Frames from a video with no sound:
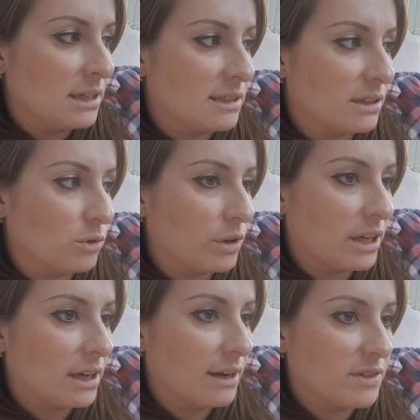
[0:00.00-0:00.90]
It's
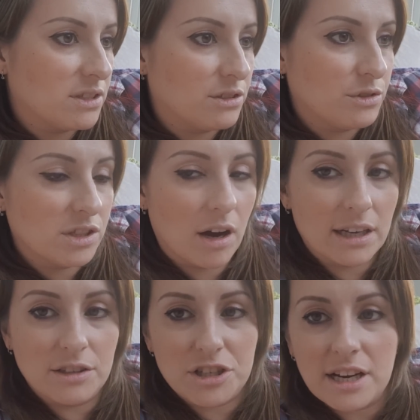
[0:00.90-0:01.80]
annoying having to do
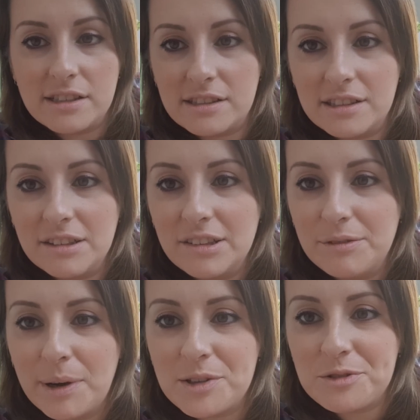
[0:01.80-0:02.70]
Cyclogest
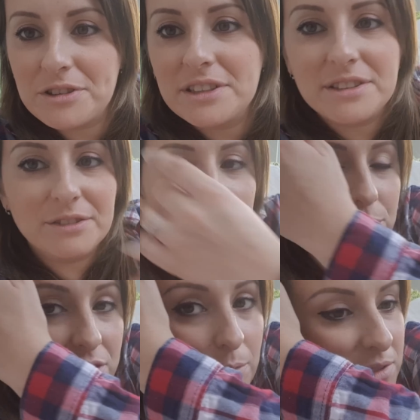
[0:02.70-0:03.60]
pessaries
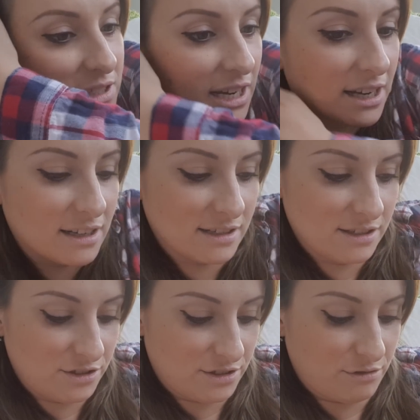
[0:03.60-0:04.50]
4 times a day because
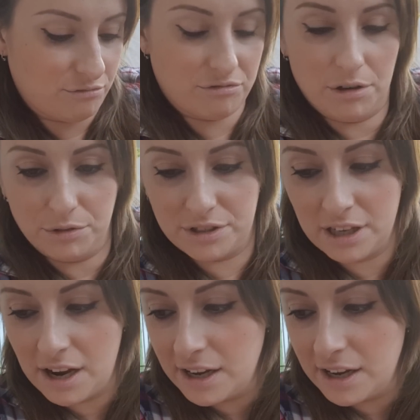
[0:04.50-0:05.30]
it's just gross.